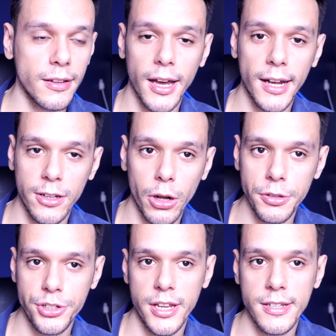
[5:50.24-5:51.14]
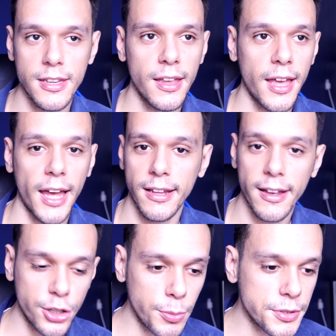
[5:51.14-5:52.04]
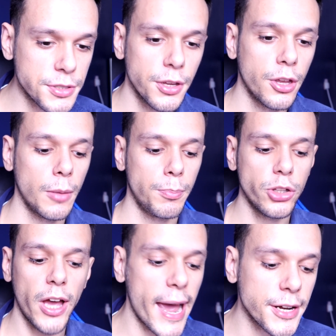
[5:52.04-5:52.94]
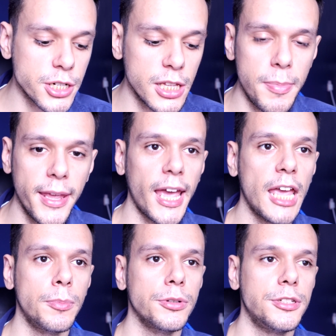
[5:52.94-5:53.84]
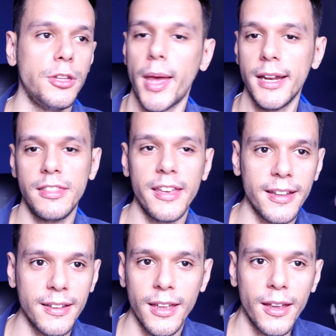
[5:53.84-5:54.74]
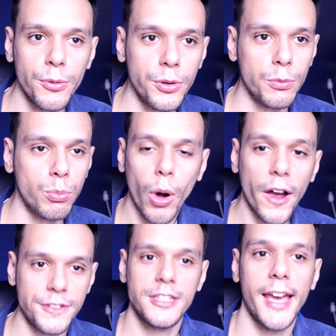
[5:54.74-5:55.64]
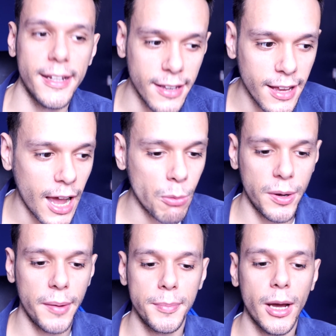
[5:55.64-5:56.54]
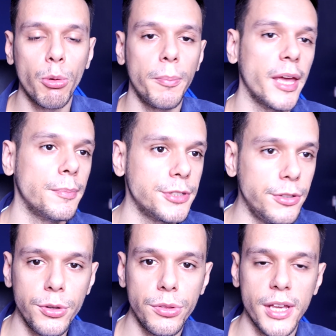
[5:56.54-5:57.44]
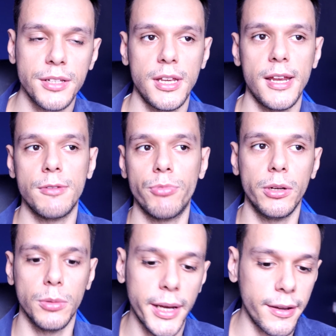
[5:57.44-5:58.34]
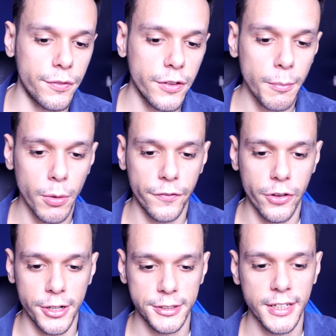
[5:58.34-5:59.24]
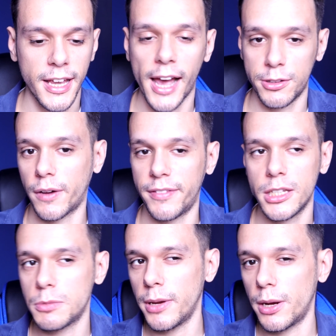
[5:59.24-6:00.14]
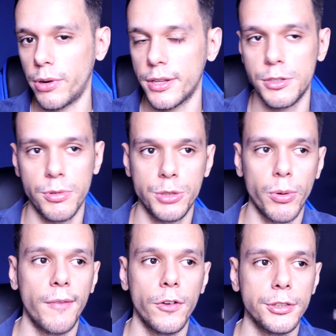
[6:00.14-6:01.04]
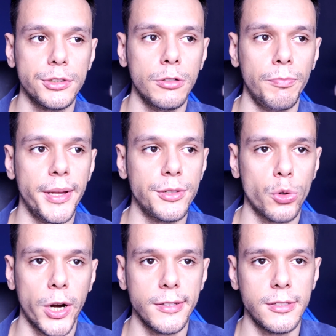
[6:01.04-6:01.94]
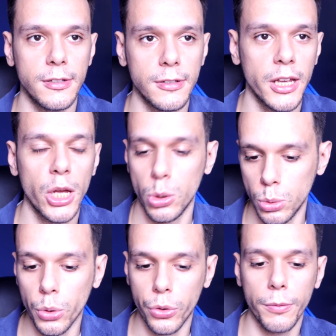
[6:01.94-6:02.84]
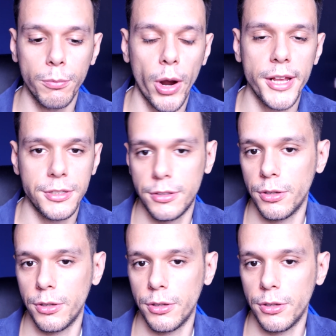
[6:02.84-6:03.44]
ideologies and arguments, but not actually being able to do anything with what I've said. I won't be able to do things in real life, but of course, I don't have the experience, which is why I've also been trying to look up ways to